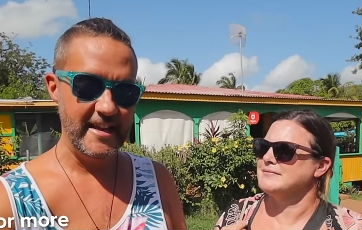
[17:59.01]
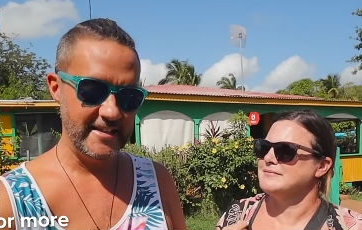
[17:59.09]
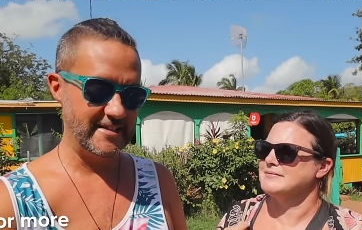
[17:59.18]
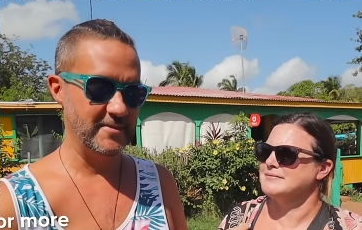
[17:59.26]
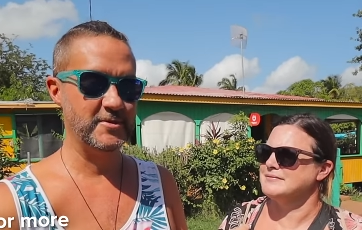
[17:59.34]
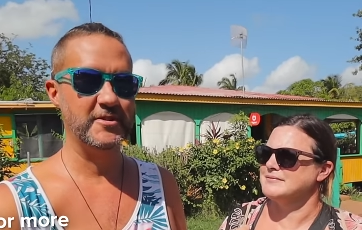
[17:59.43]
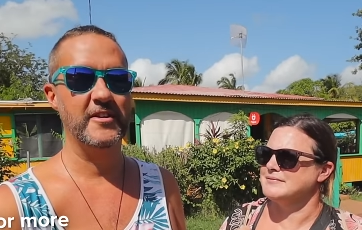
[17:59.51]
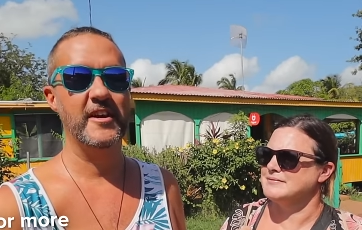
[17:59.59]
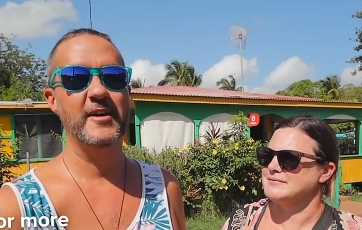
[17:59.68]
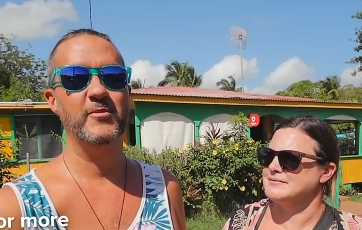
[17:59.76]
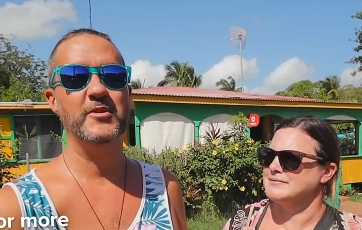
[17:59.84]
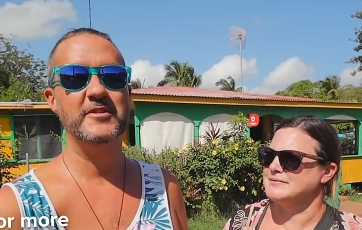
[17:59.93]
Speaker 1: Hit
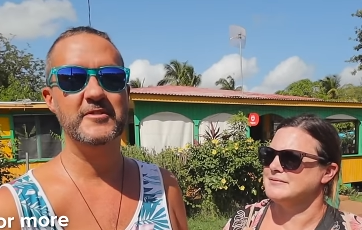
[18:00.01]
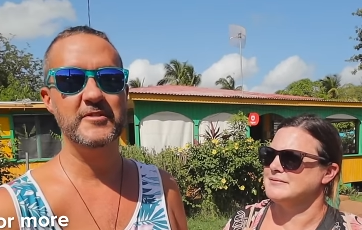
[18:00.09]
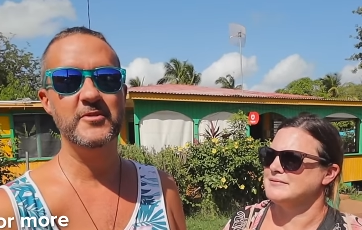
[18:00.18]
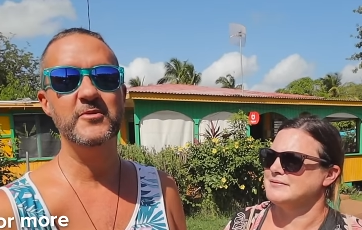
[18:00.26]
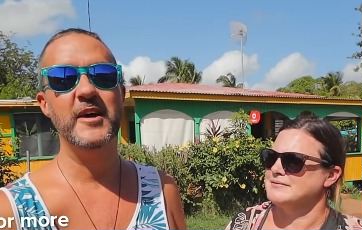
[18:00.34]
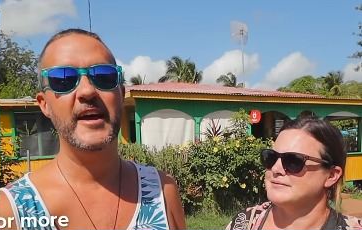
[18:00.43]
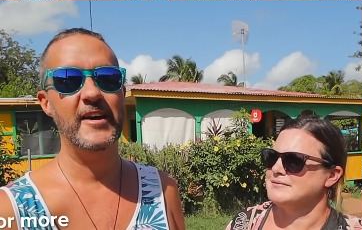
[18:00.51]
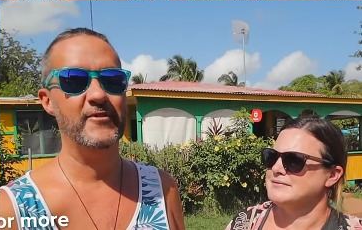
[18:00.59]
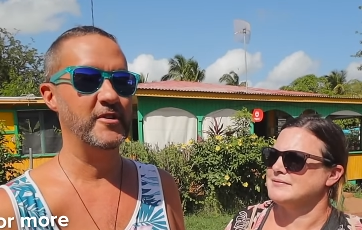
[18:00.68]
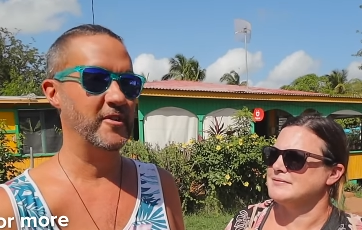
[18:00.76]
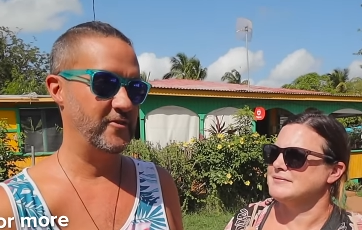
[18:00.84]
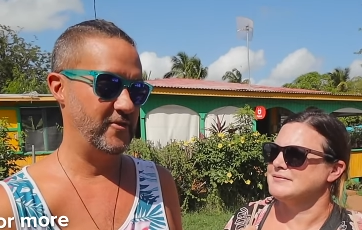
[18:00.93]
subscribe. We do
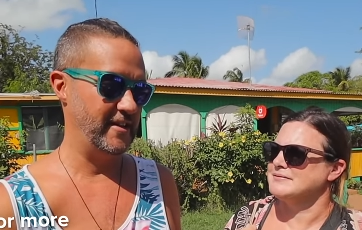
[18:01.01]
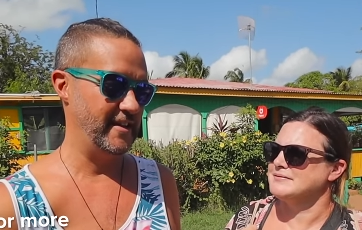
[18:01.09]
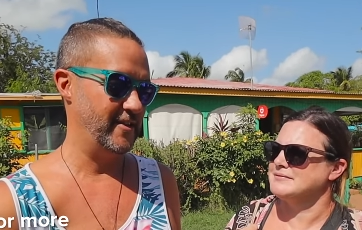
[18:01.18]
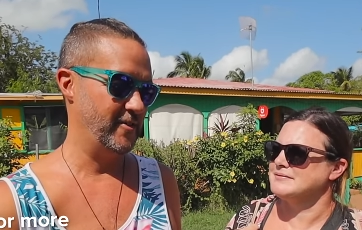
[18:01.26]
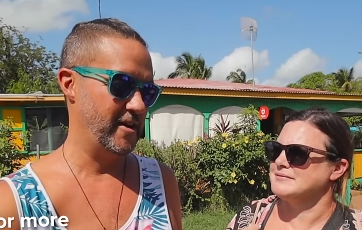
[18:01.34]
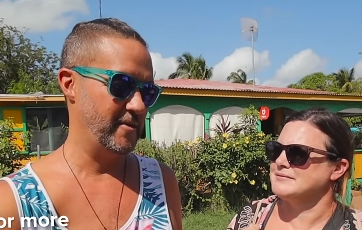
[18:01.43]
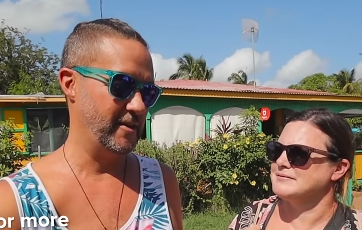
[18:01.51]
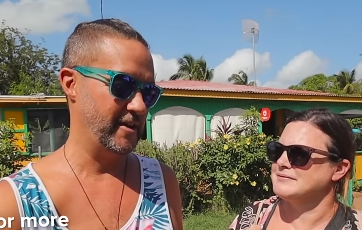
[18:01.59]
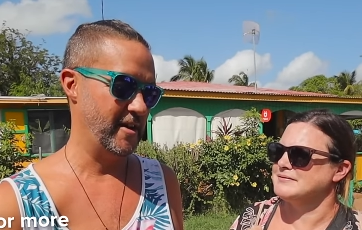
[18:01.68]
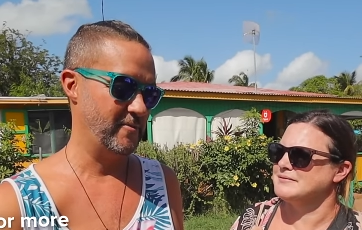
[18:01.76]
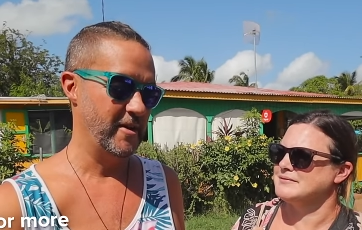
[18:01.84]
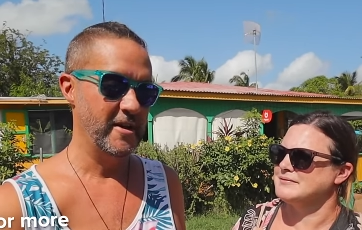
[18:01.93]
have another video
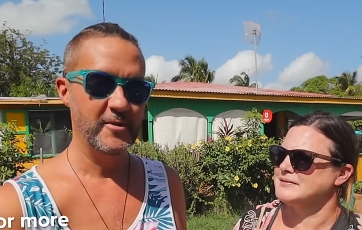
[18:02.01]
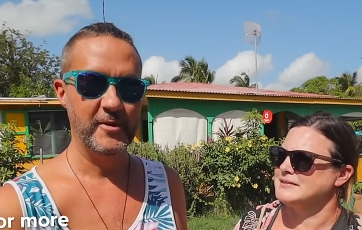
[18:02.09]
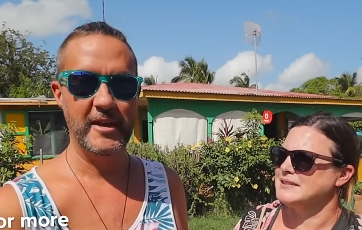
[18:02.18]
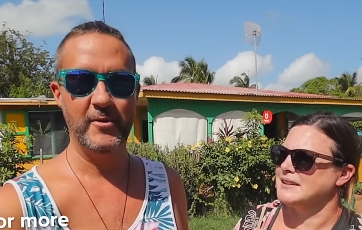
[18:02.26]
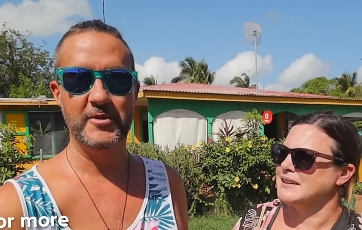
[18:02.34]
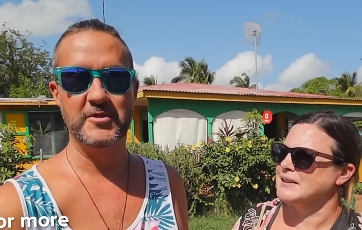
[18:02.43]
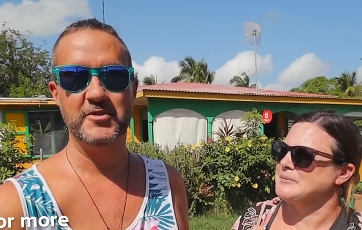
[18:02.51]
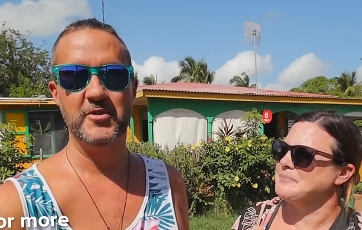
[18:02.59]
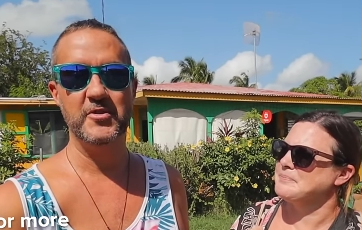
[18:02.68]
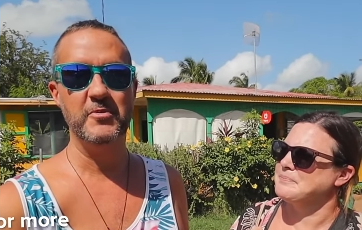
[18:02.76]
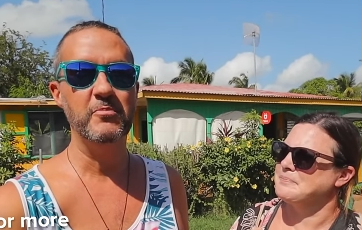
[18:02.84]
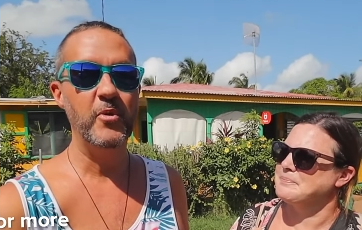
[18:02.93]
coming up. Can't wait to
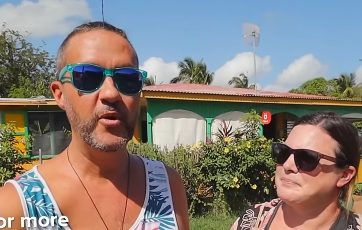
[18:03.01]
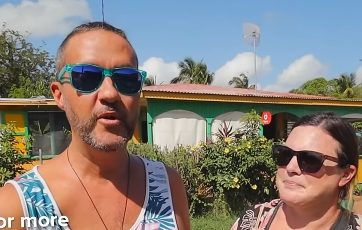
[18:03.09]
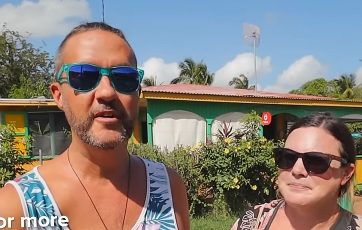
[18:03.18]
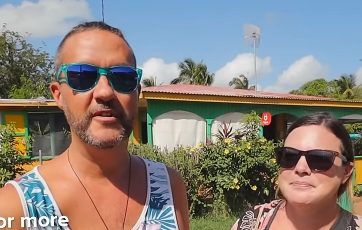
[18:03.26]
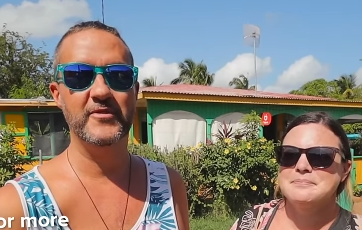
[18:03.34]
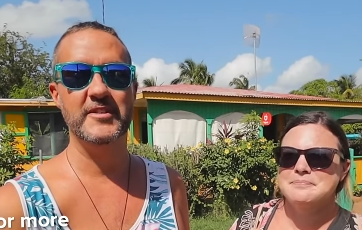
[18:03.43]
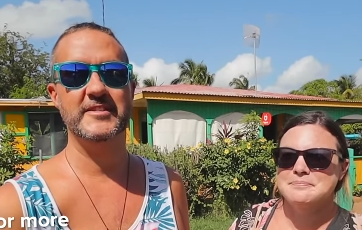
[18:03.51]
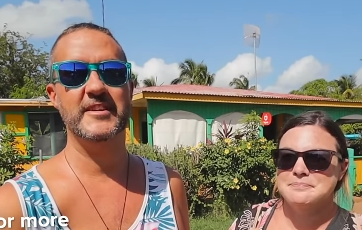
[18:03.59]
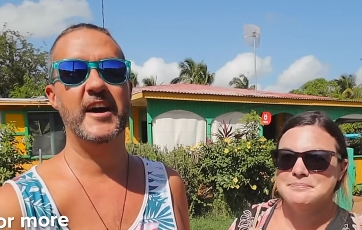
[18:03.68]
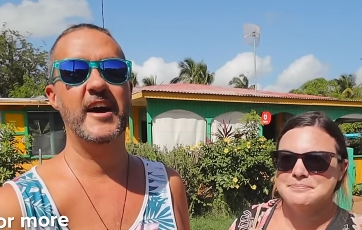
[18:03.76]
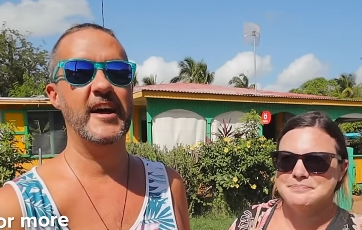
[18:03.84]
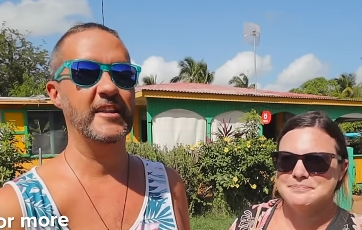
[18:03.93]
show you more of this
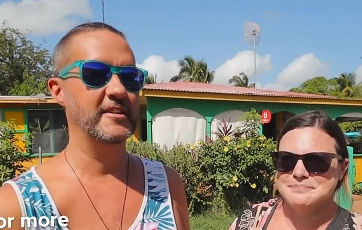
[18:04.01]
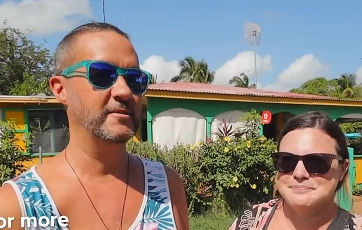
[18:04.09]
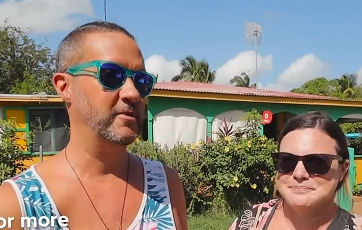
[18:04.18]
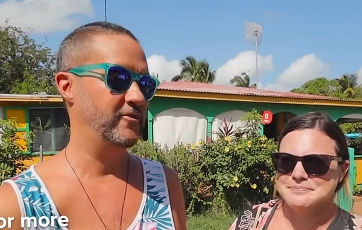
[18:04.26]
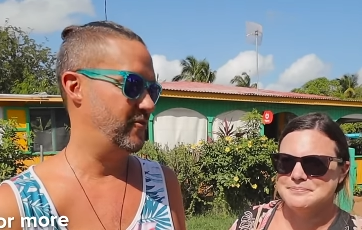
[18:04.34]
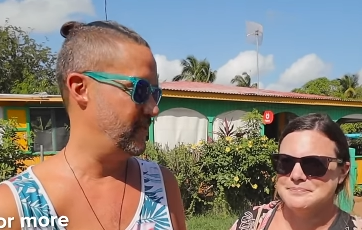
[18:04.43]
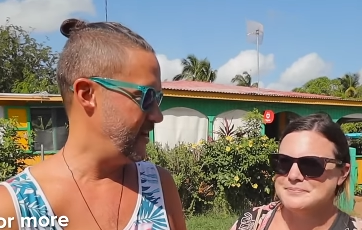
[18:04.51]
island. But mm-hmm. for